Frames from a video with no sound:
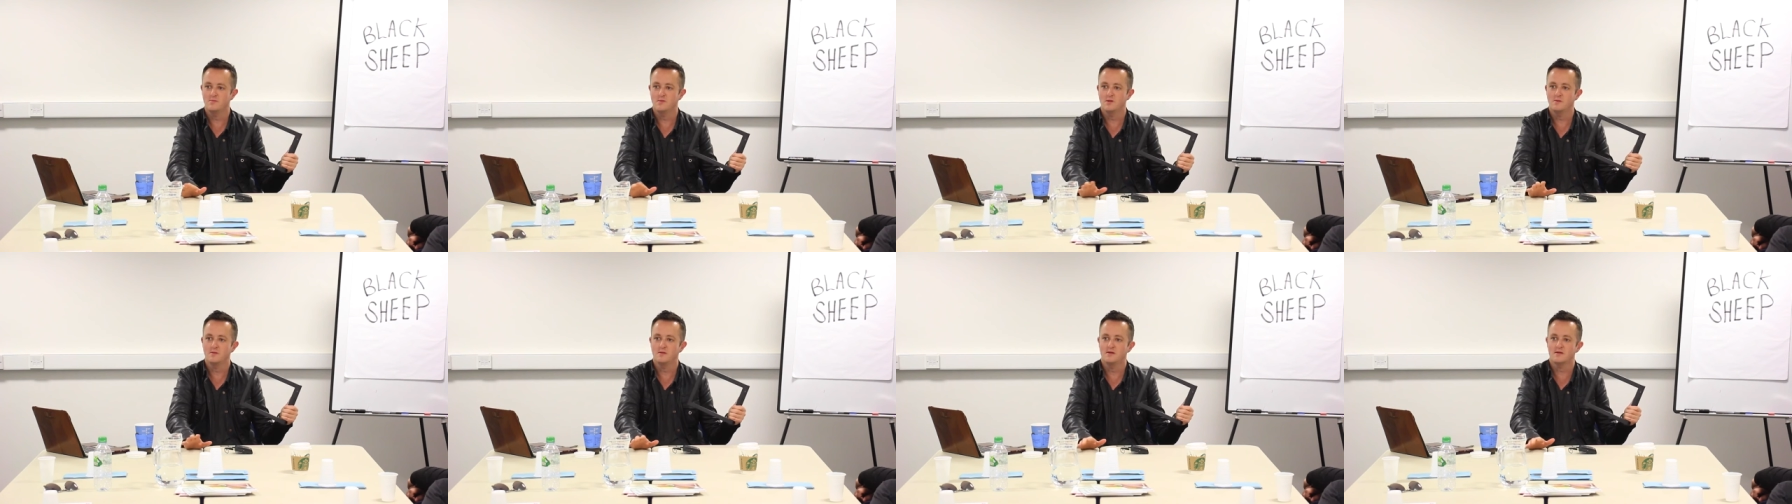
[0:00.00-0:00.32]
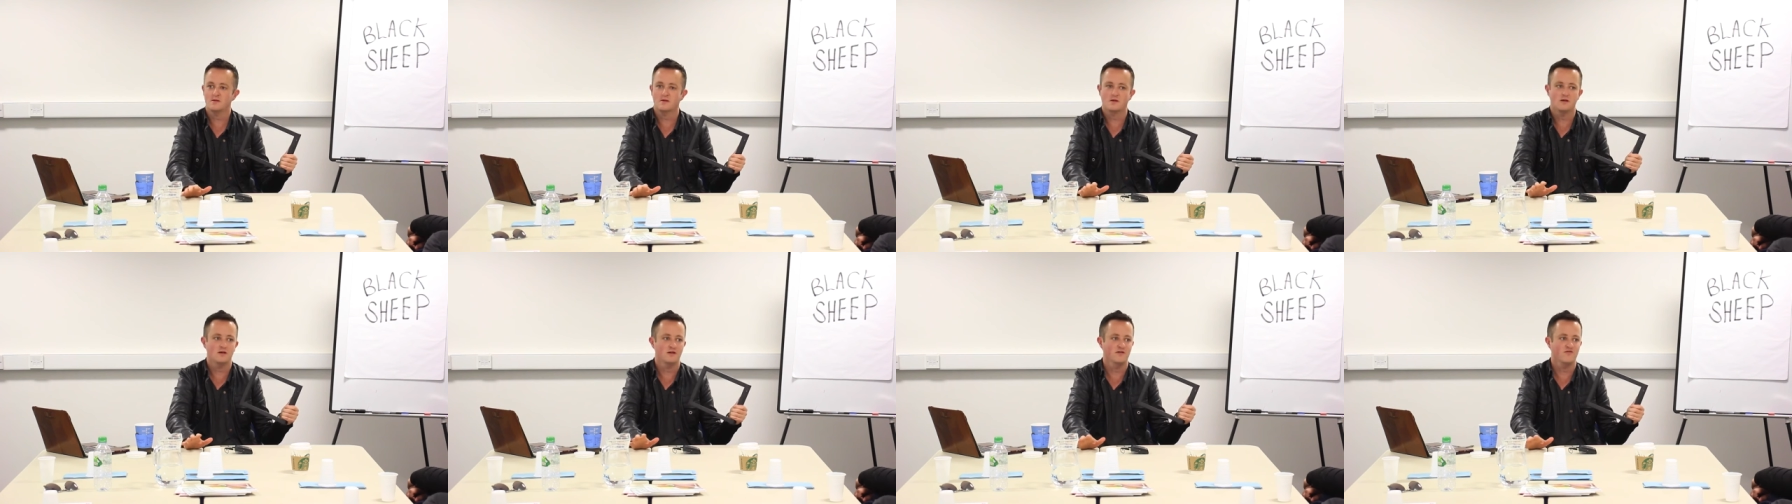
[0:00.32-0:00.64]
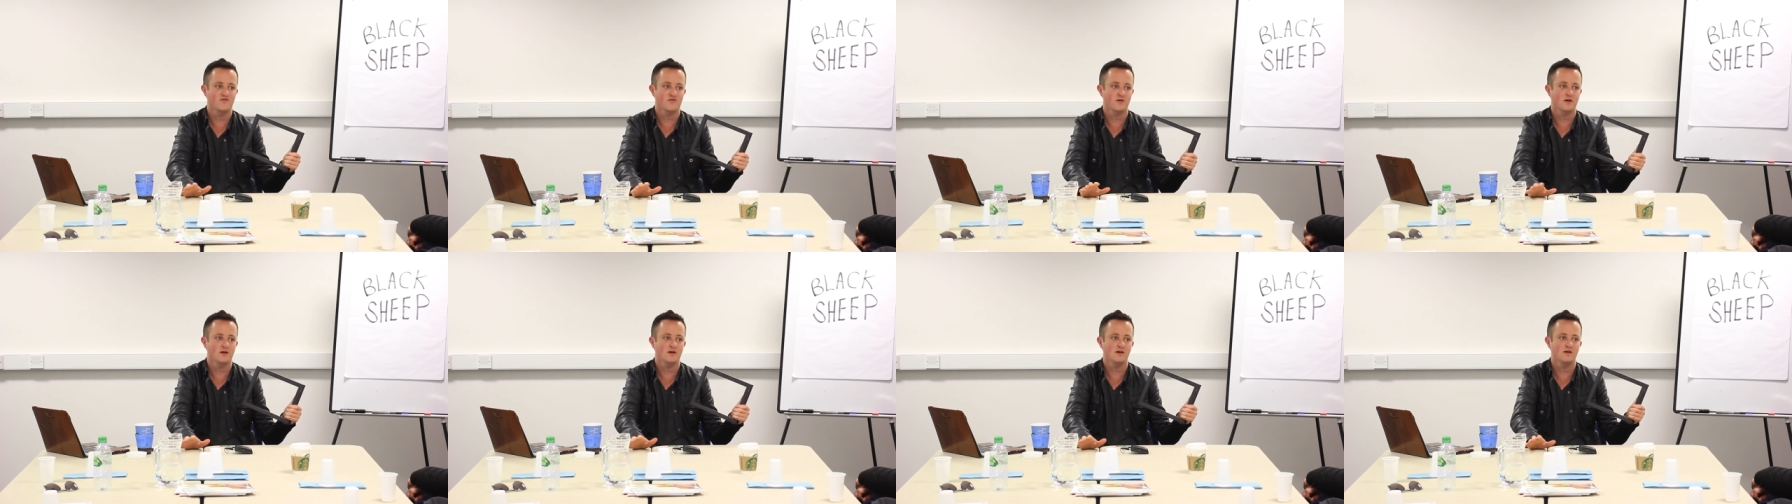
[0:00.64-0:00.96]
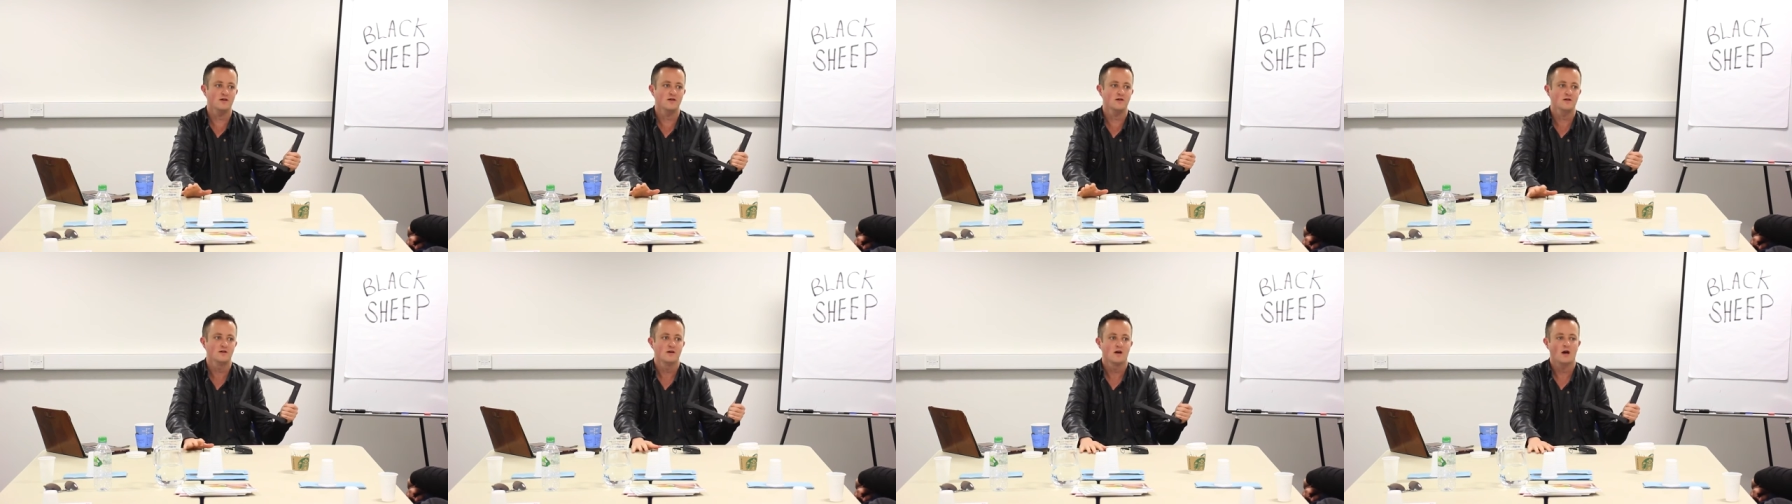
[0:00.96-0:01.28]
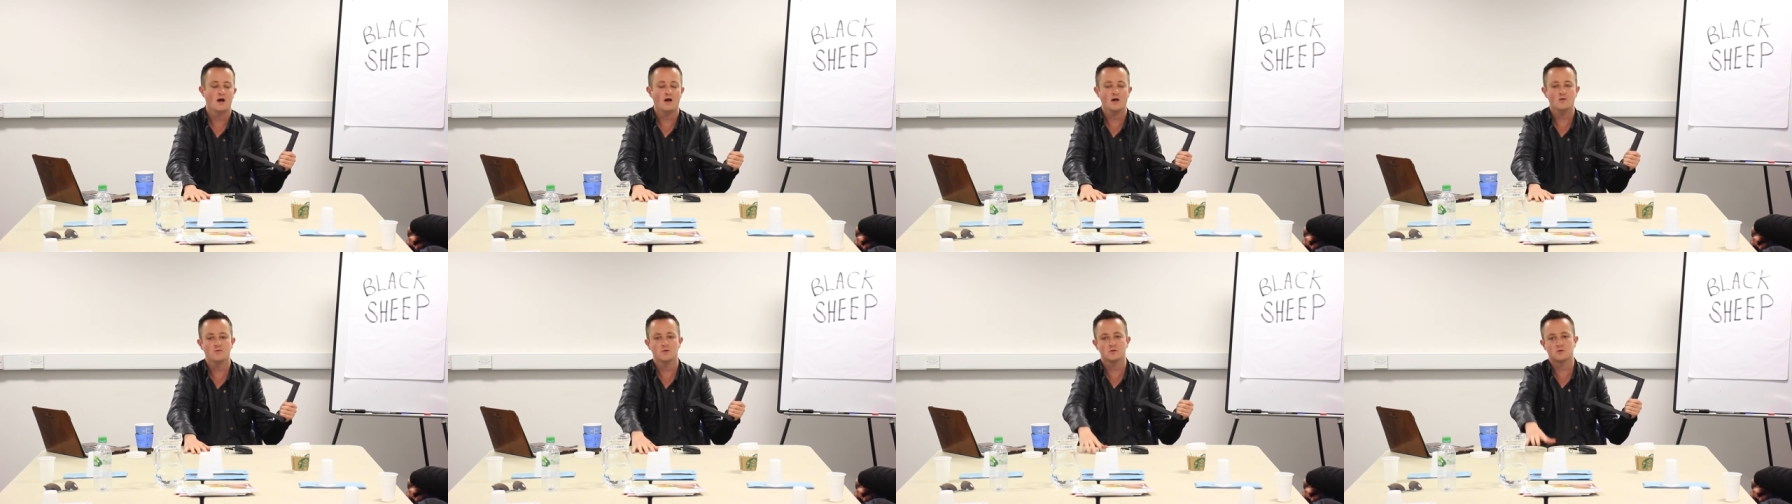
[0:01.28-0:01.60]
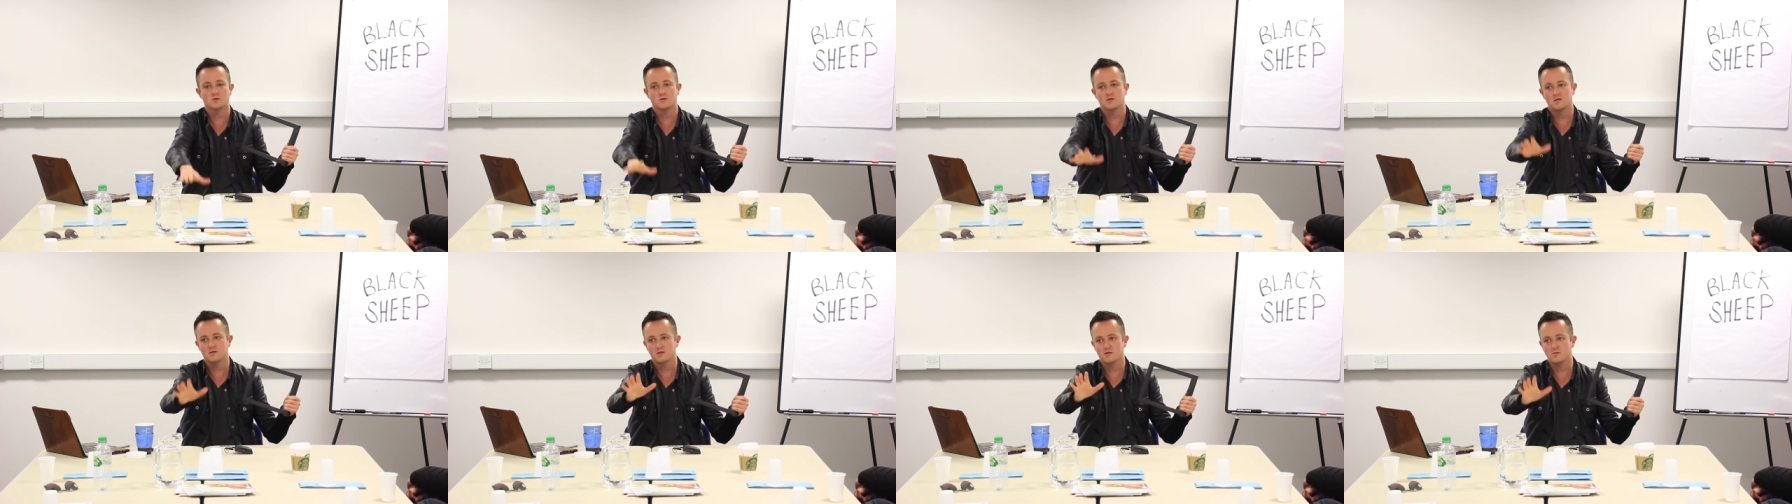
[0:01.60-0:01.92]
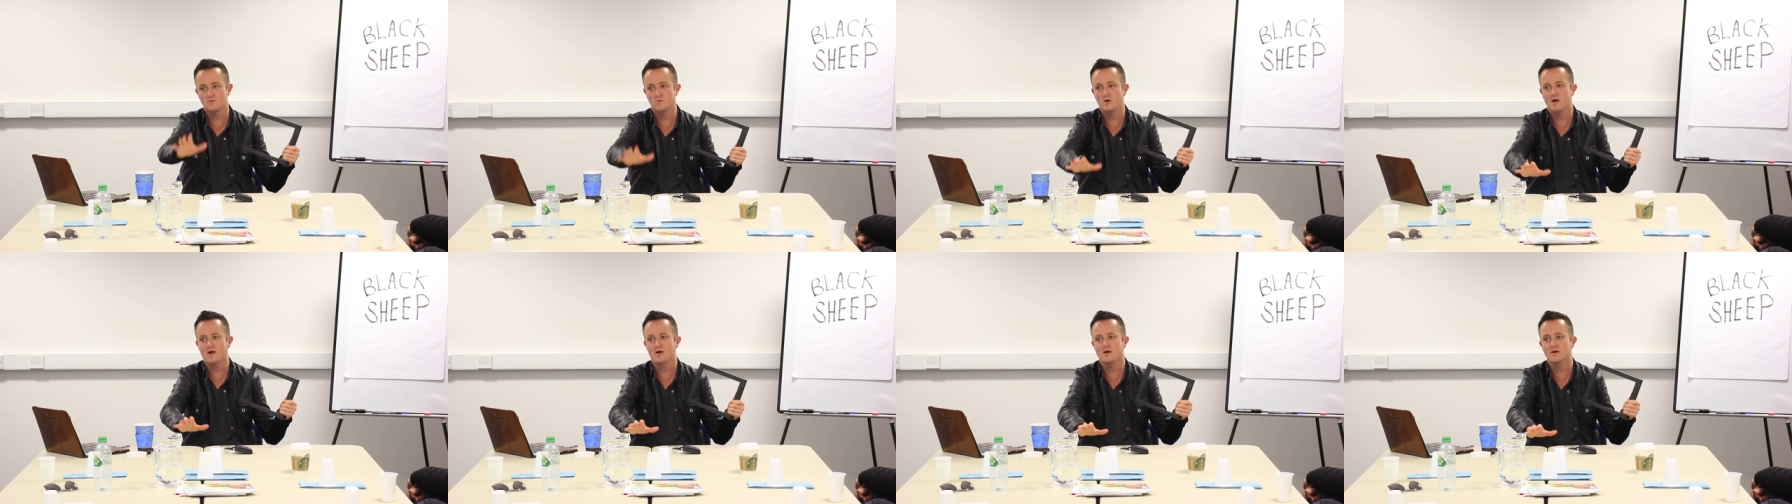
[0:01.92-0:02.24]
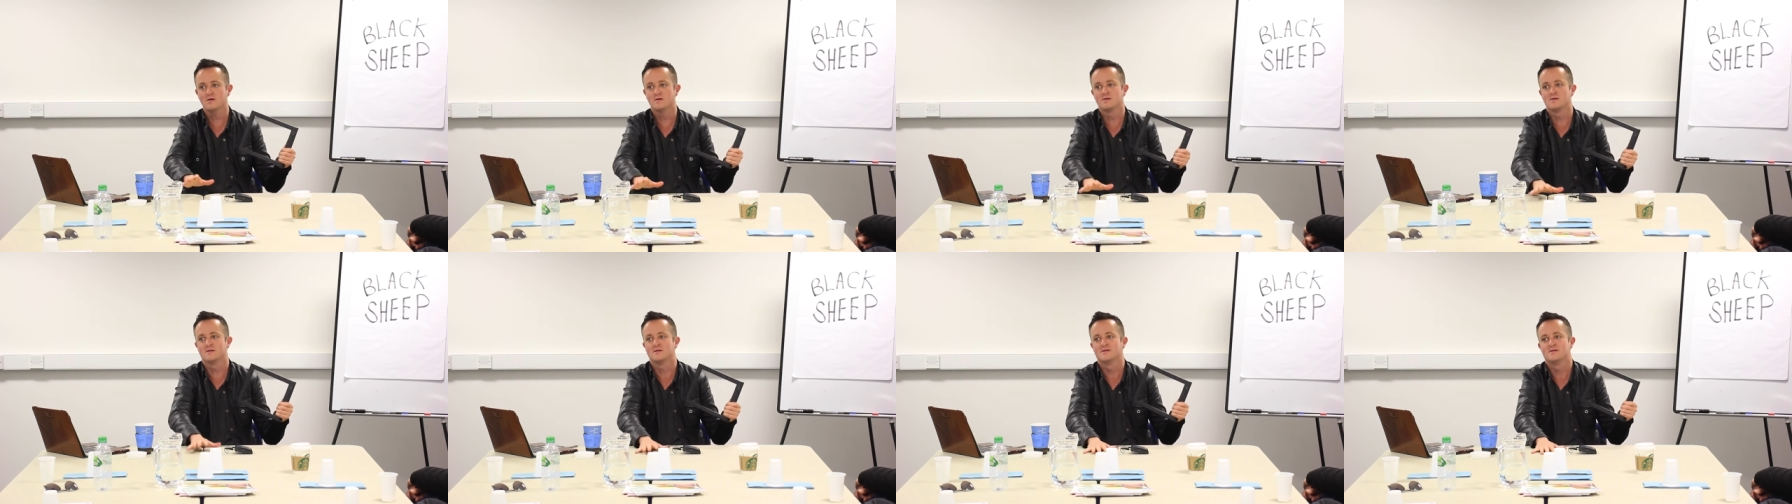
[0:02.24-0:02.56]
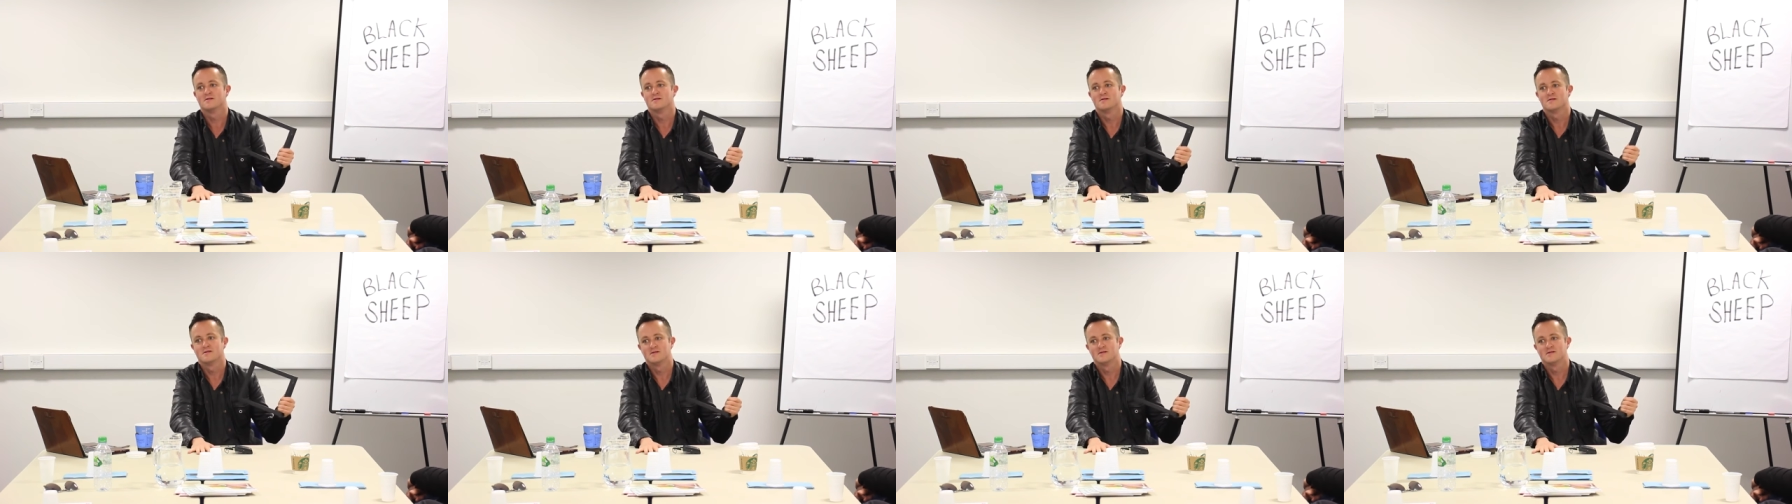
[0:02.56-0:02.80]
I'm not that kind of guy. I will treat you well.